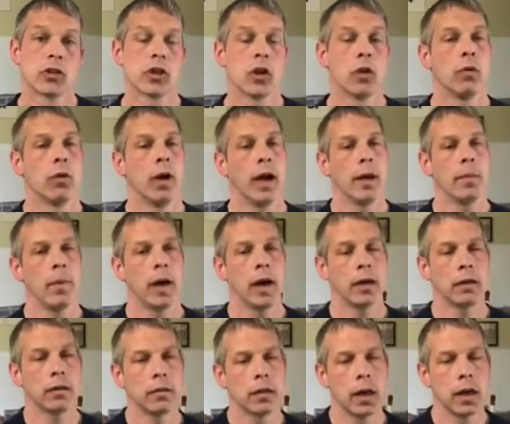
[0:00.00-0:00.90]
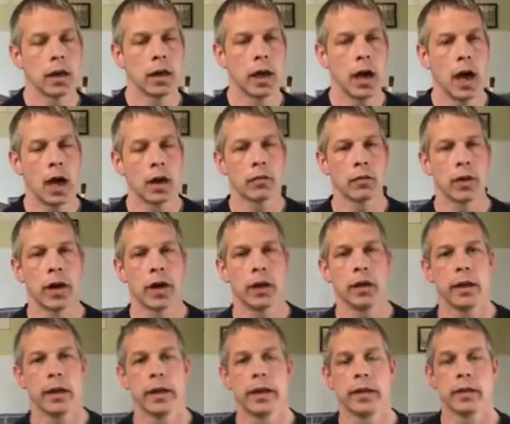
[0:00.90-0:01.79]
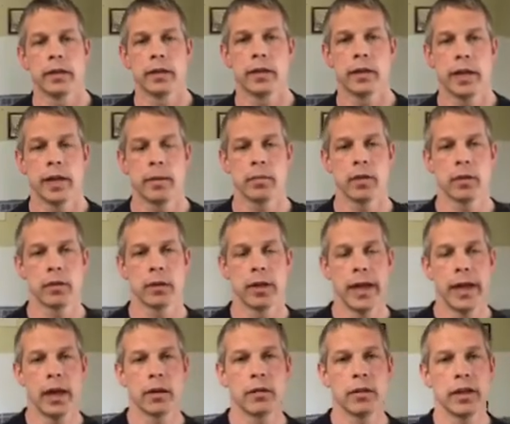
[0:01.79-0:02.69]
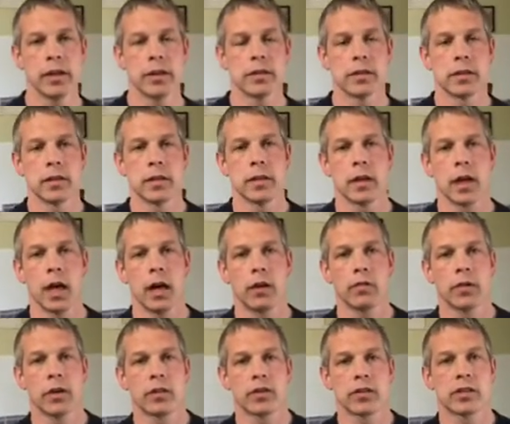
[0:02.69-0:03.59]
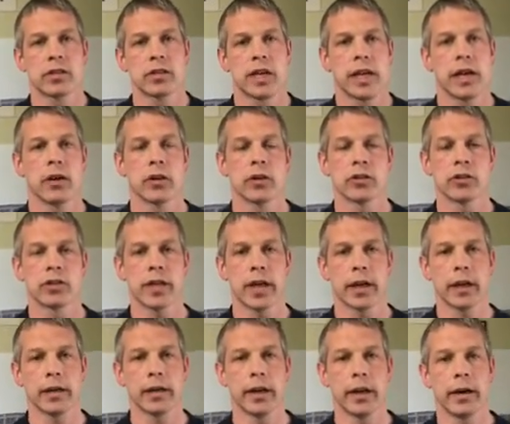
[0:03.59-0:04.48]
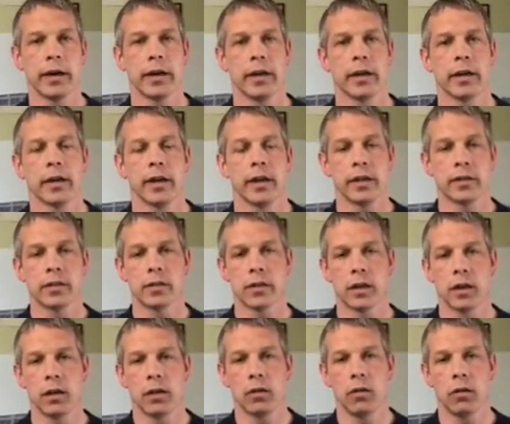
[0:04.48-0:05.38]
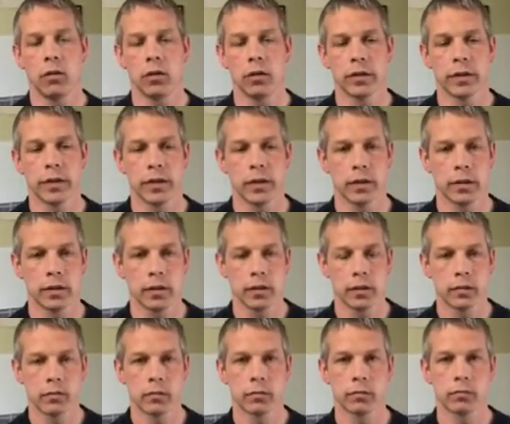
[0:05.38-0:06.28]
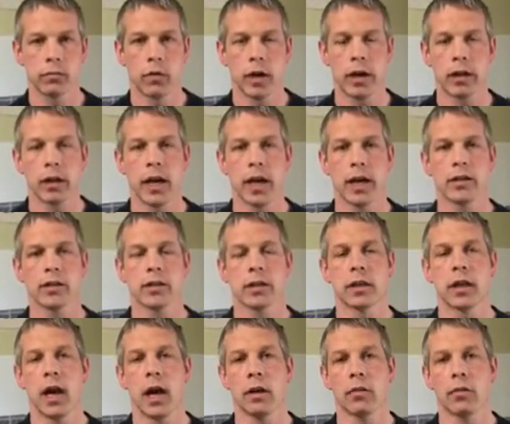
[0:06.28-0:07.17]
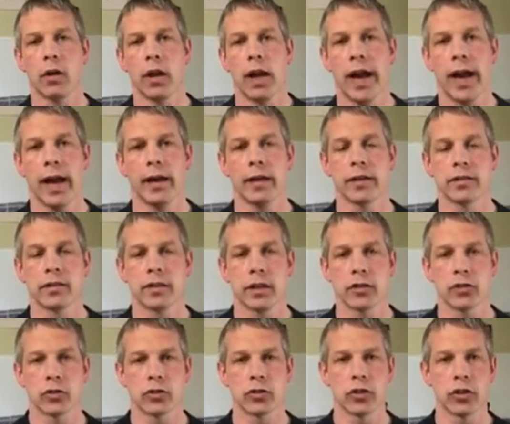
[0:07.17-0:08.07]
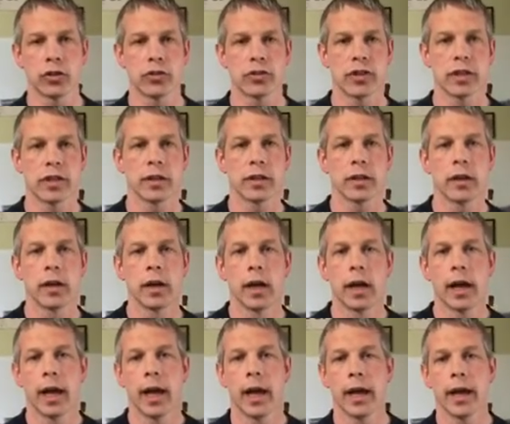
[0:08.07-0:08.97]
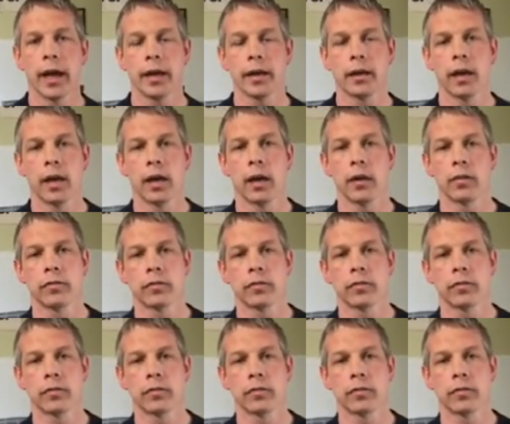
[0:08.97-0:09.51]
So I model Conrail, and the name of the layout is the Conrail her secondary. It's all the rail lines that Conrail had in Central Jersey, and